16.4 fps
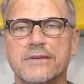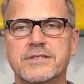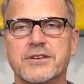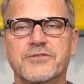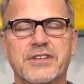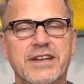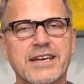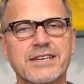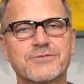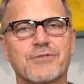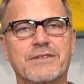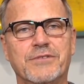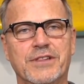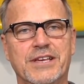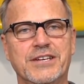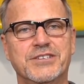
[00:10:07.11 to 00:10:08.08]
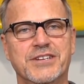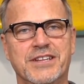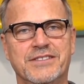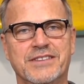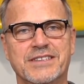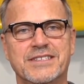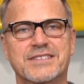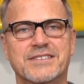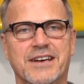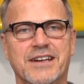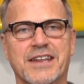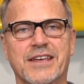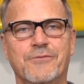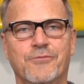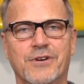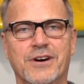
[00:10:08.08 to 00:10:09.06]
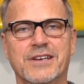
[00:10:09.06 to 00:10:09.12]
So the next revelation in this
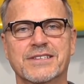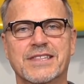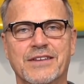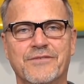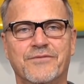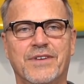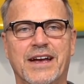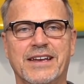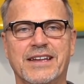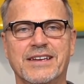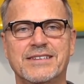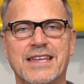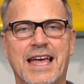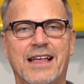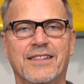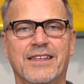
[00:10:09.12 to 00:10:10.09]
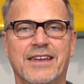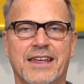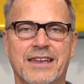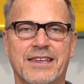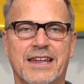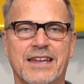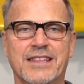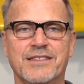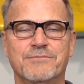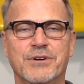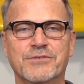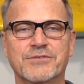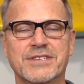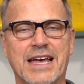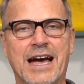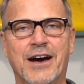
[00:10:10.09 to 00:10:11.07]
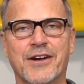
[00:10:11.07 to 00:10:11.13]
study was that finding talent and getting the
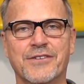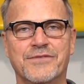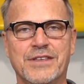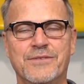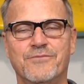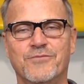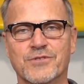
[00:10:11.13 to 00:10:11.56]
most out of them